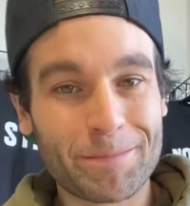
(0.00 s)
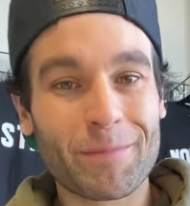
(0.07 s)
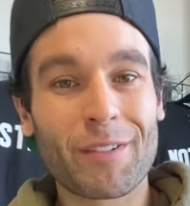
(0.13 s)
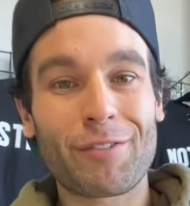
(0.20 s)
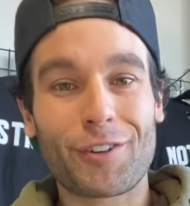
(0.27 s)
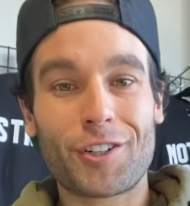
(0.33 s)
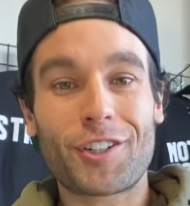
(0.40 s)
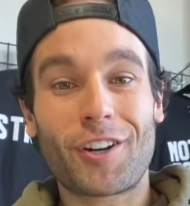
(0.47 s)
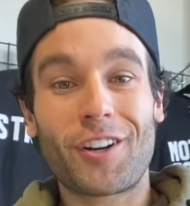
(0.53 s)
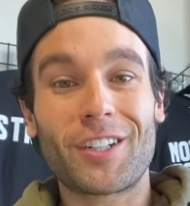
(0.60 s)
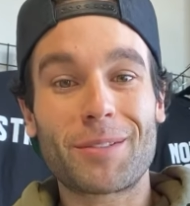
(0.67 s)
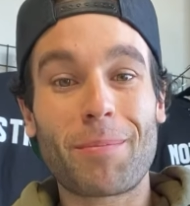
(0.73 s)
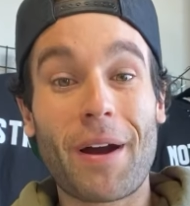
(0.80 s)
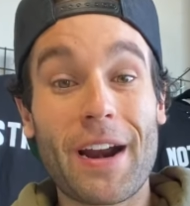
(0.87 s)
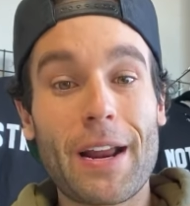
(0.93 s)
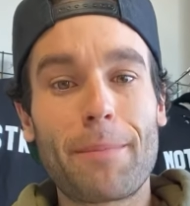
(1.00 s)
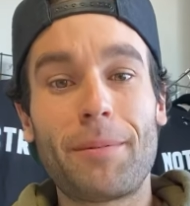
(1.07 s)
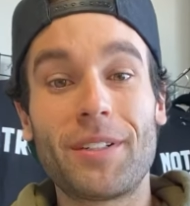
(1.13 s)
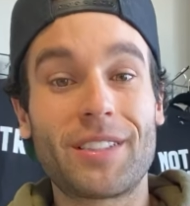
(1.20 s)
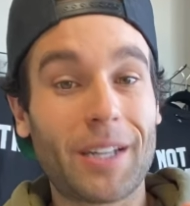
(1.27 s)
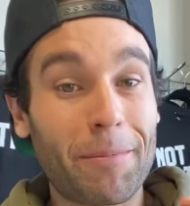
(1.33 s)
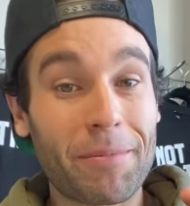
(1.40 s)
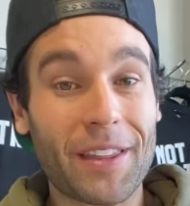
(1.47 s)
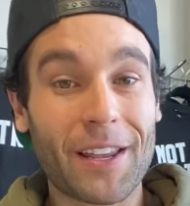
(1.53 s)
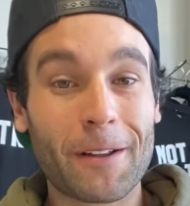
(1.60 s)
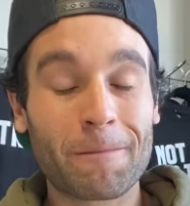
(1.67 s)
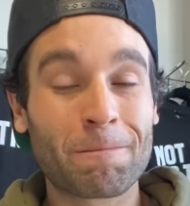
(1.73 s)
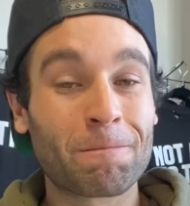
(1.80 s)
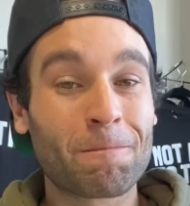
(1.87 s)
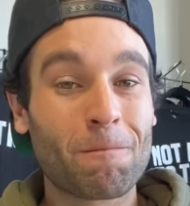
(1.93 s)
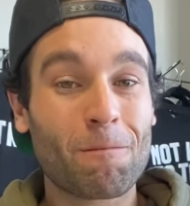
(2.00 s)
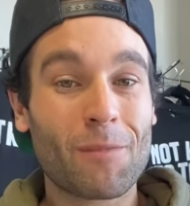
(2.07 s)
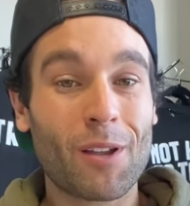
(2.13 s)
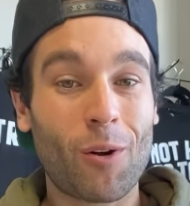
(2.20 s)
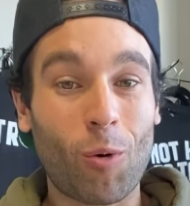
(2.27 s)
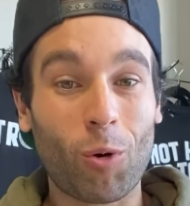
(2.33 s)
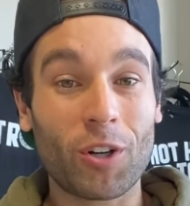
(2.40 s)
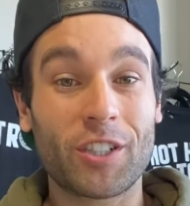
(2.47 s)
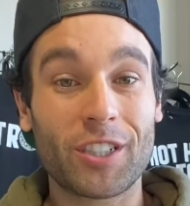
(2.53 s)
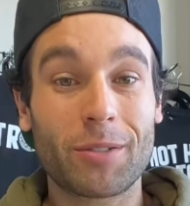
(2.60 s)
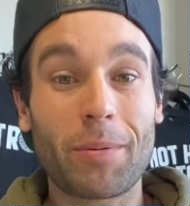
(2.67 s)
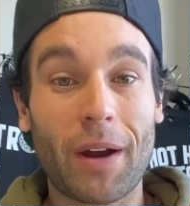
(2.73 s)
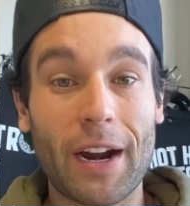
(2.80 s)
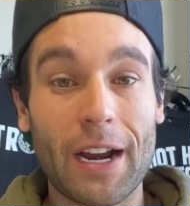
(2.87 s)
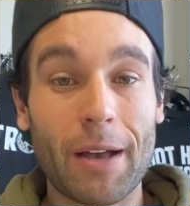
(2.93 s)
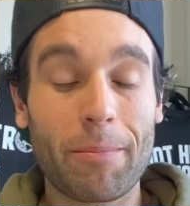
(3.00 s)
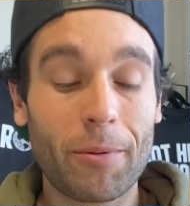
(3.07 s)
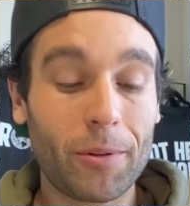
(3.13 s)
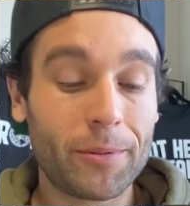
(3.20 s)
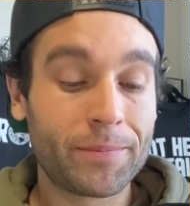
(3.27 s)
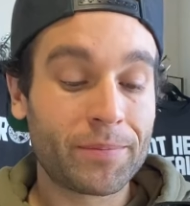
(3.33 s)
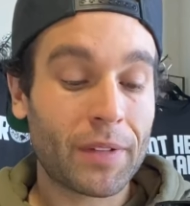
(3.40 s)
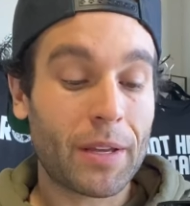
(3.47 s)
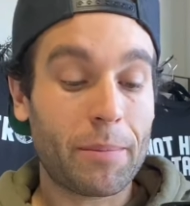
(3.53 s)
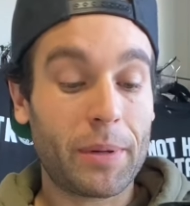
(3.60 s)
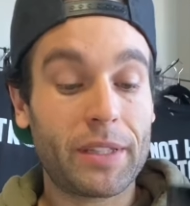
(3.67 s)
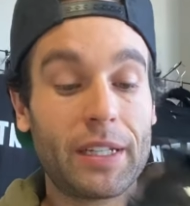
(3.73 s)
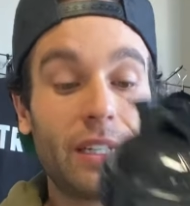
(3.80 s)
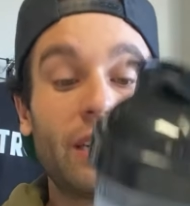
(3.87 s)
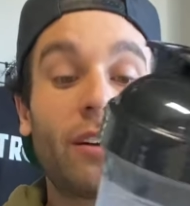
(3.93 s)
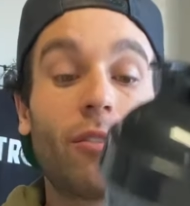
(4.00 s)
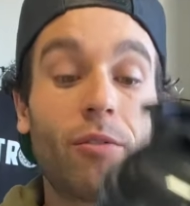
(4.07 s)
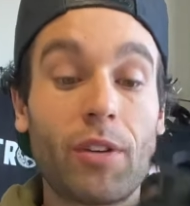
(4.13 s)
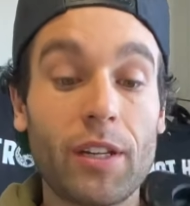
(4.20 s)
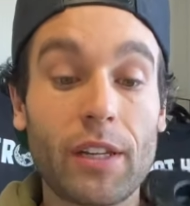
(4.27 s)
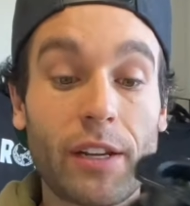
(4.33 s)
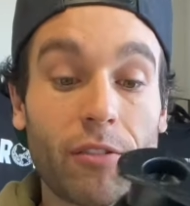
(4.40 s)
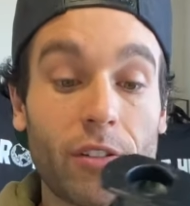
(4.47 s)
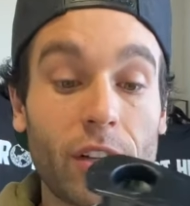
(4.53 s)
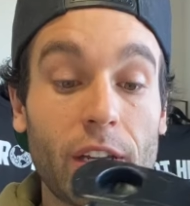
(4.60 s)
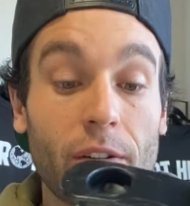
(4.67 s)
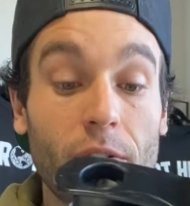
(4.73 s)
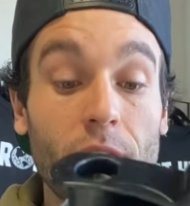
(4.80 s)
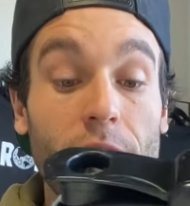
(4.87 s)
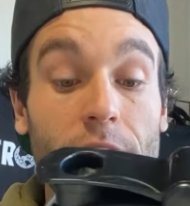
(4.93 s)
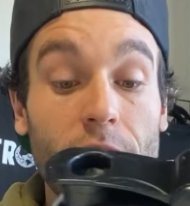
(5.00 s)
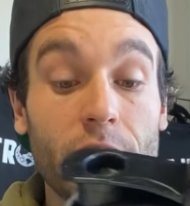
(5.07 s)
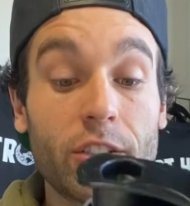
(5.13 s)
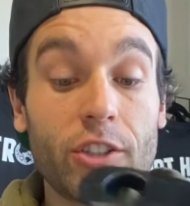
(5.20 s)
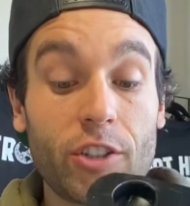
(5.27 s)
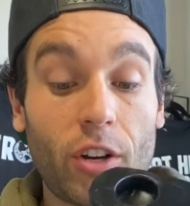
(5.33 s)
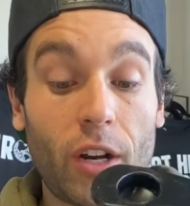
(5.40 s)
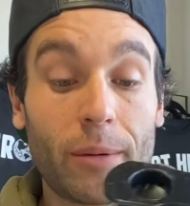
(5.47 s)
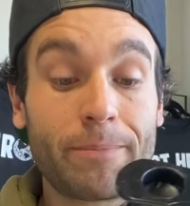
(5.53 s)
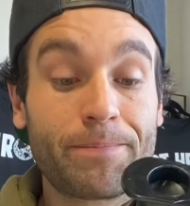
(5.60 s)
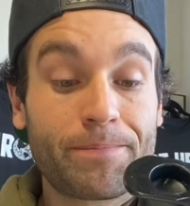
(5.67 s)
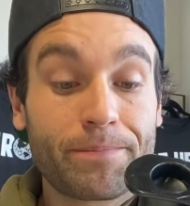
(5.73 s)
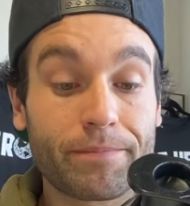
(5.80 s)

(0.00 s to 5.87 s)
For sure, it's pineapple something, or just pineapple, but they did a really, really, really good job